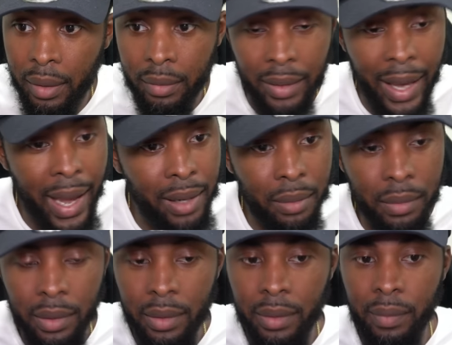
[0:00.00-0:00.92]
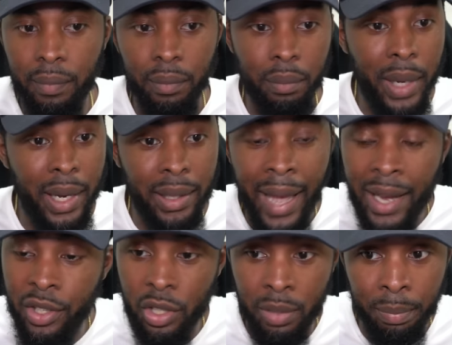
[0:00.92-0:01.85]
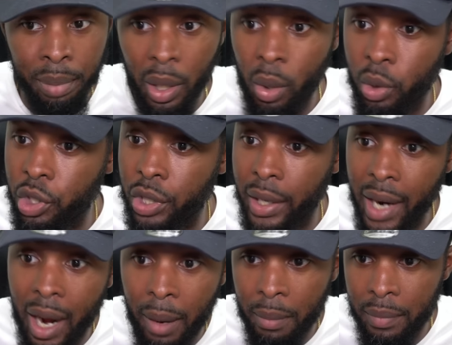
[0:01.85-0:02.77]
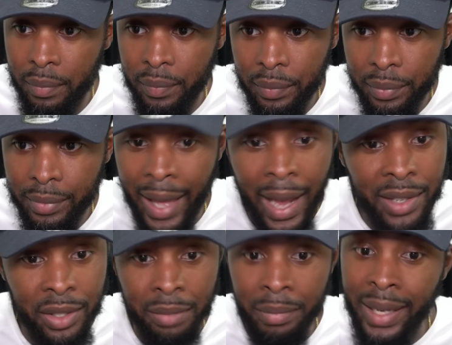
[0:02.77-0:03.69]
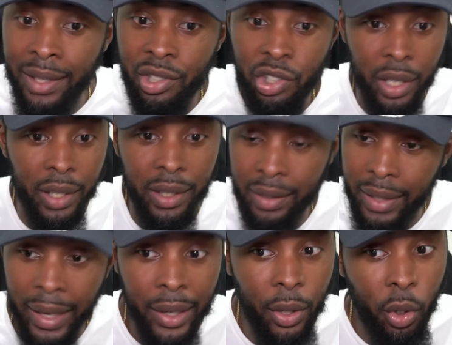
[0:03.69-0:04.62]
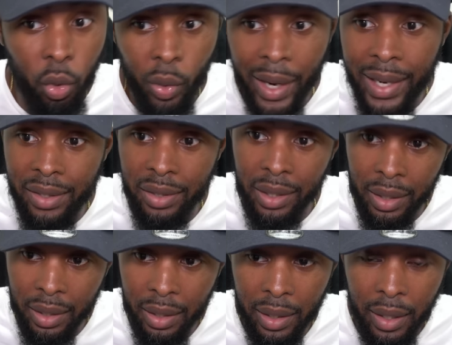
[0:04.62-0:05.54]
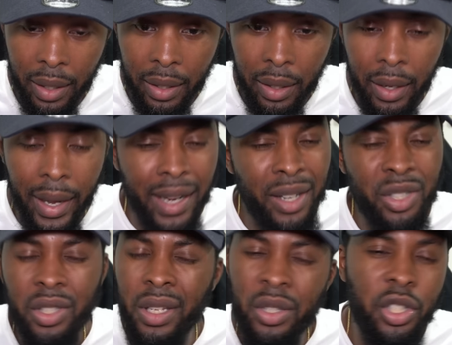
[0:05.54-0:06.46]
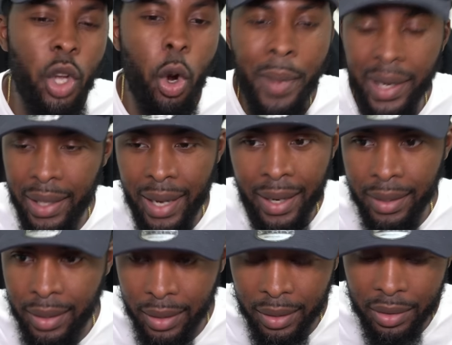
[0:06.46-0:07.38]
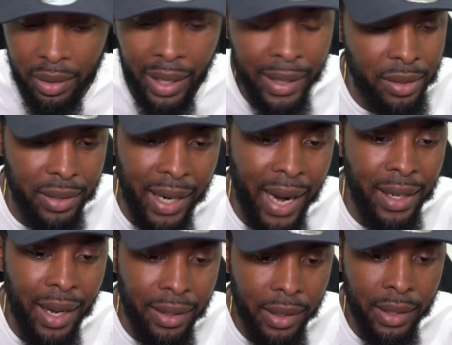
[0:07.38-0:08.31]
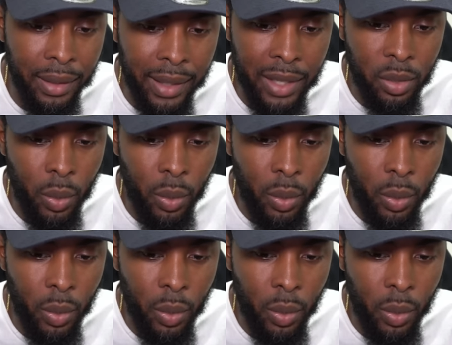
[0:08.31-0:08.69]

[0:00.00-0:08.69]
That, man, that just blows shit up. That just makes shit get crazy. And there's there's so many ideas. Like I said, I, I think that's